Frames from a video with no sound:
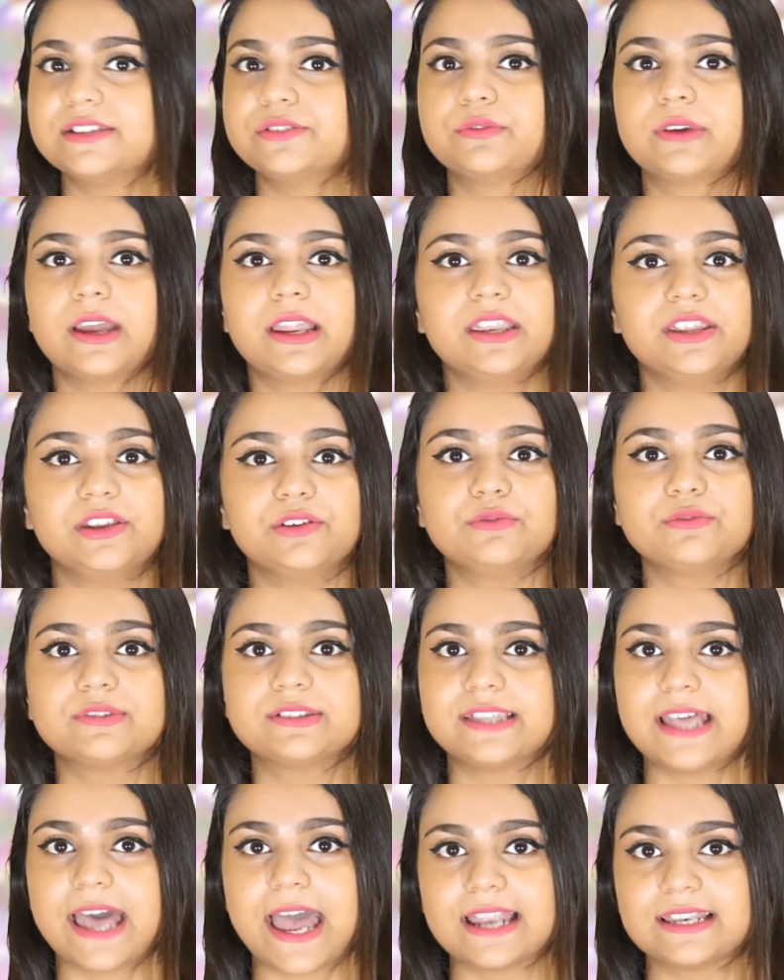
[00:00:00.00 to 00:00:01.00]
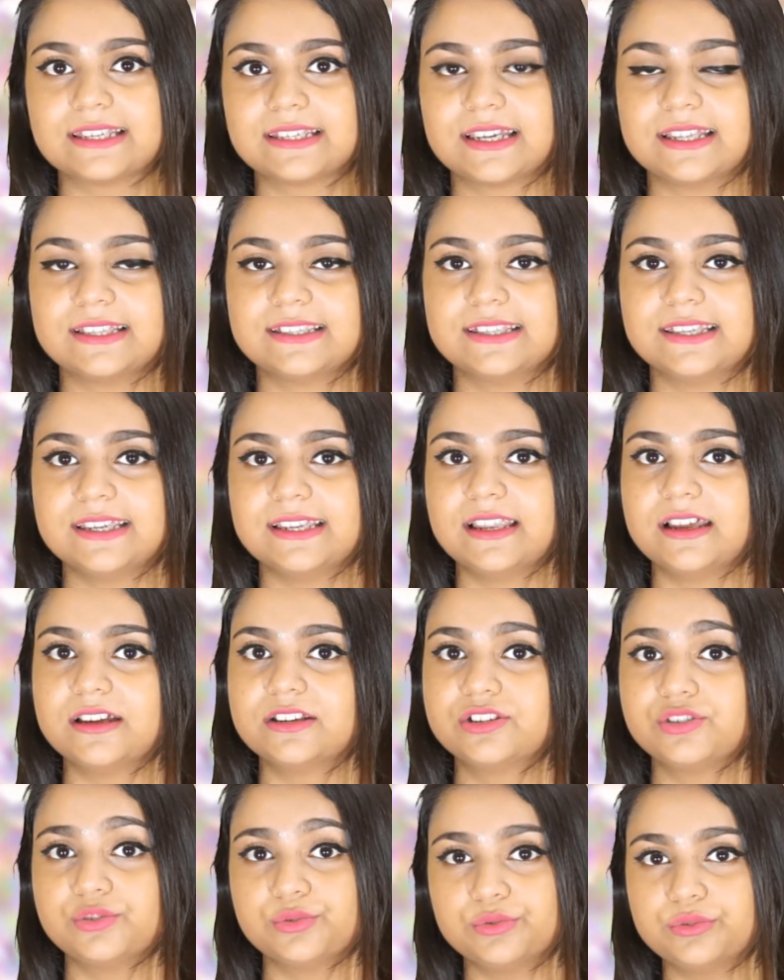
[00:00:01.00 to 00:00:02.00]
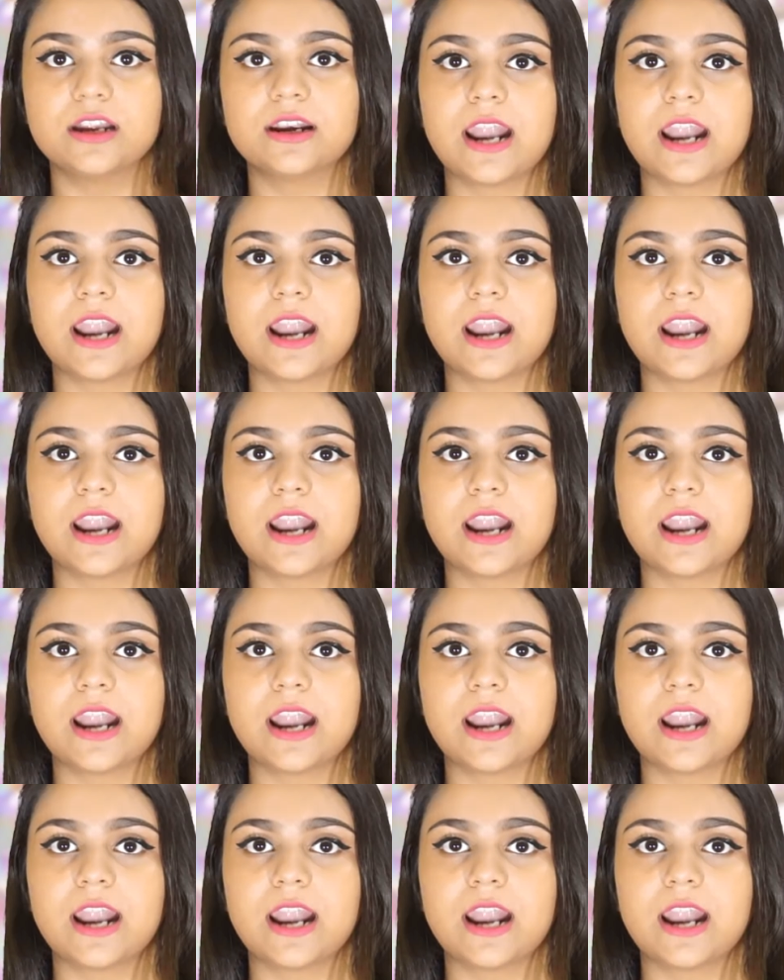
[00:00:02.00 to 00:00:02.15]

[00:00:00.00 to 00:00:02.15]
you can use that concealer too.